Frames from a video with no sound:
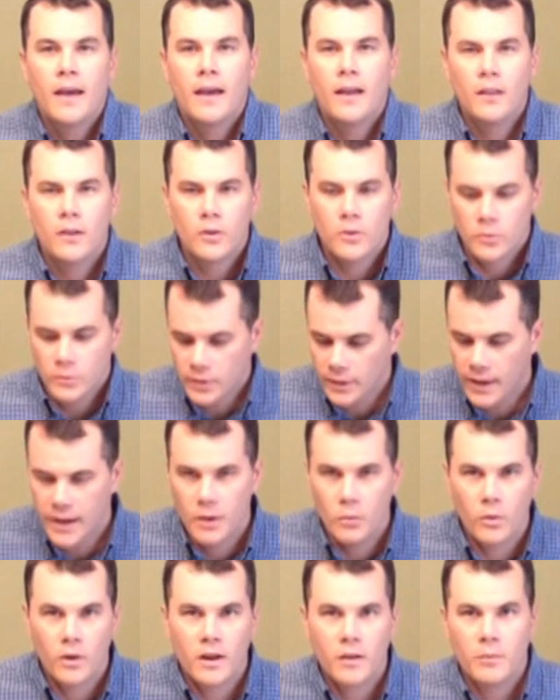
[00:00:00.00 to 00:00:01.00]
Hello, today
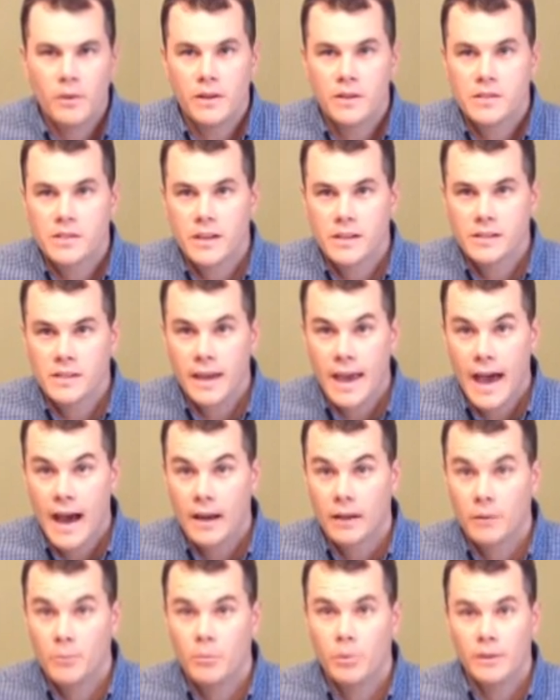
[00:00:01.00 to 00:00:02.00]
we're going to be discussing how
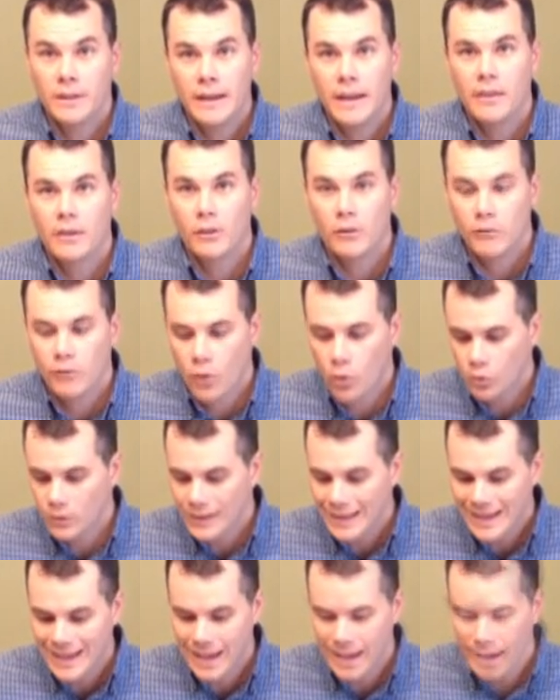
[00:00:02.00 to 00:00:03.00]
to put together a
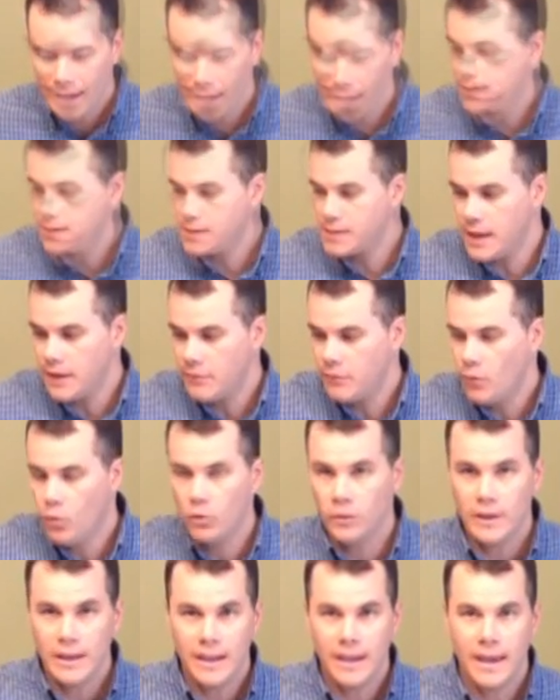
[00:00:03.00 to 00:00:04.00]
folding cane. This is a
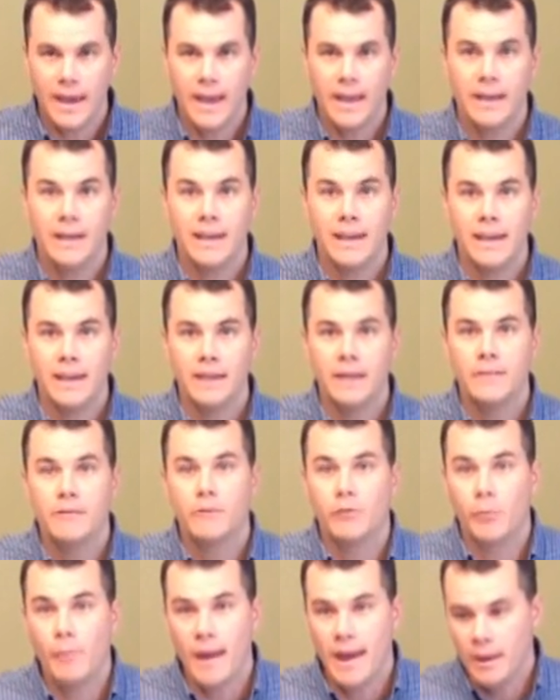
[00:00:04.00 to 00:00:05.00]
folding cane kit
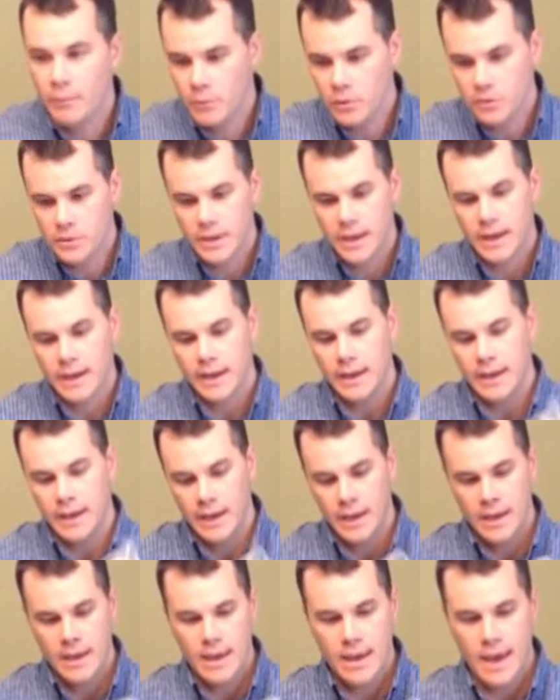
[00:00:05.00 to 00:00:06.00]
from Ambutech,
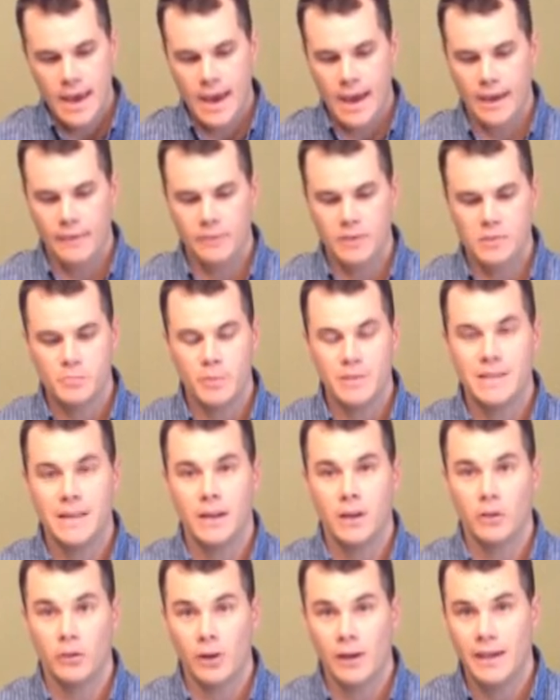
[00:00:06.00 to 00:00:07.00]
and this
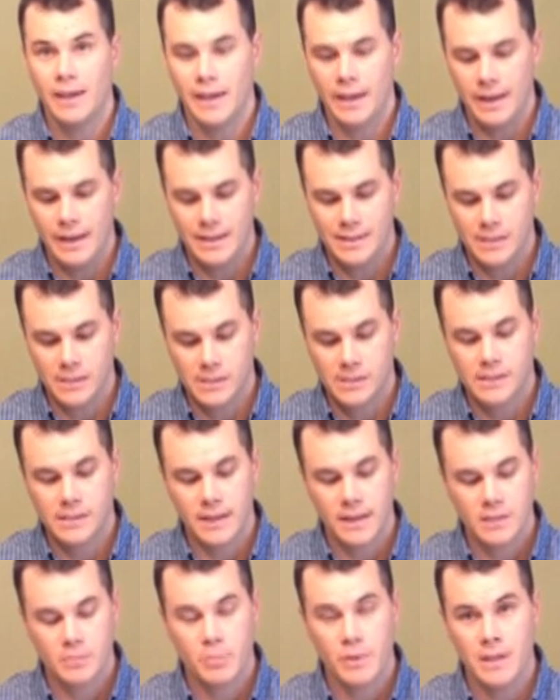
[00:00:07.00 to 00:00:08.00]
particular kit is a
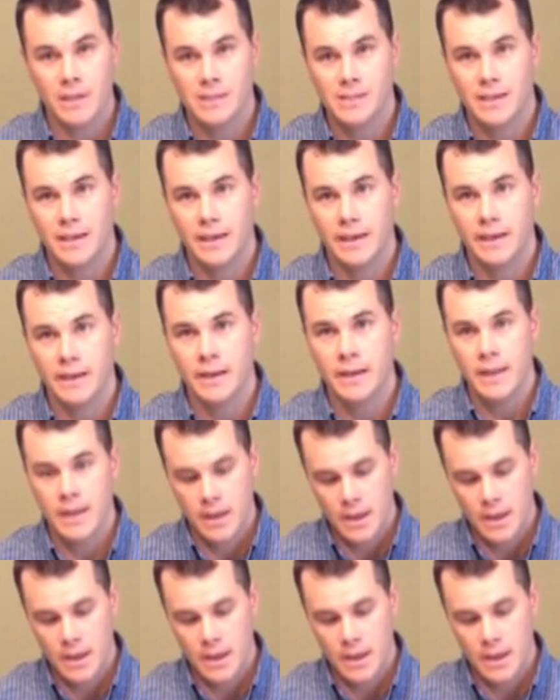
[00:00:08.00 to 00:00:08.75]
6-piece kit,